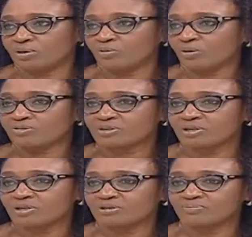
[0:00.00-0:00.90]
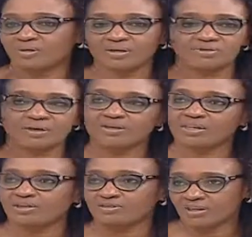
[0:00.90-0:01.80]
Western, and pick one
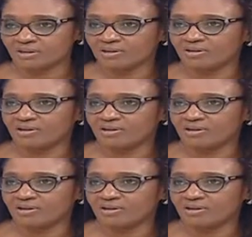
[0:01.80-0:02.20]
that is Kenyan.